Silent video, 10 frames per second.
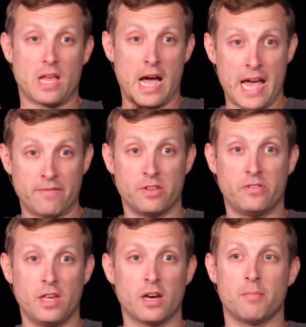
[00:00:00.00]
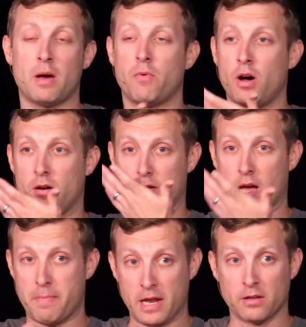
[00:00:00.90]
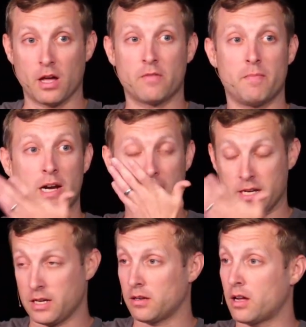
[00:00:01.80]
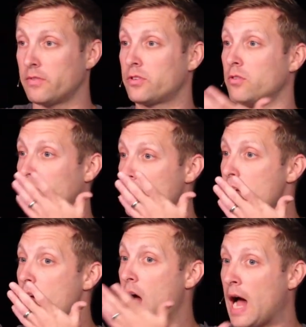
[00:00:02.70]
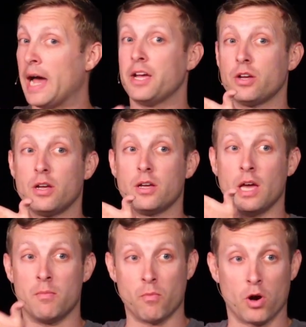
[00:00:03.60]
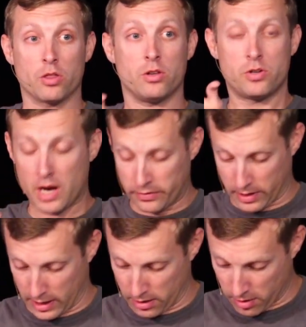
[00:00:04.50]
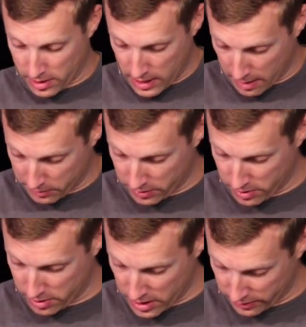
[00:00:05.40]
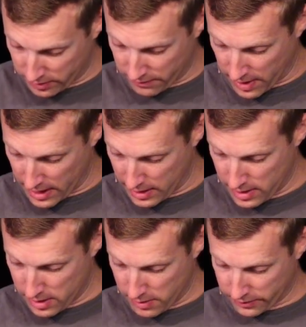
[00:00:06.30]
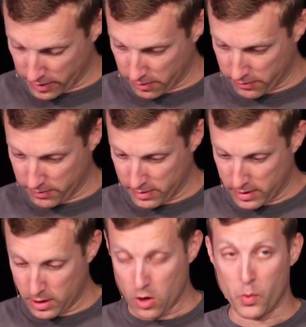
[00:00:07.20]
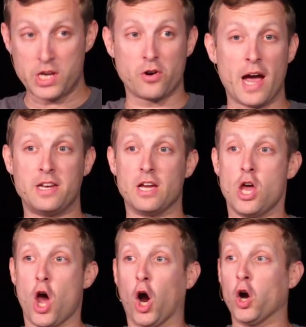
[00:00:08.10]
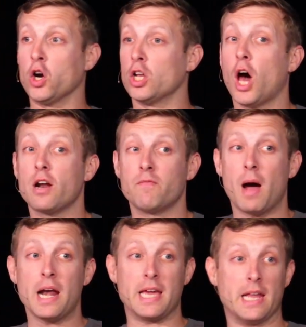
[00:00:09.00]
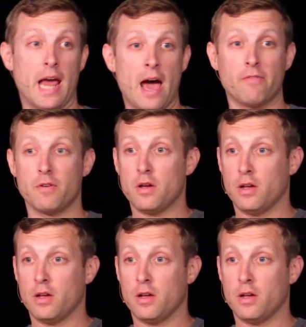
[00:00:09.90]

I have this thing on my wall. I paid a lot of money. I did a lot of school. I am worth trusting. They're attempts to justify yourself. We try to earn a lot of money and have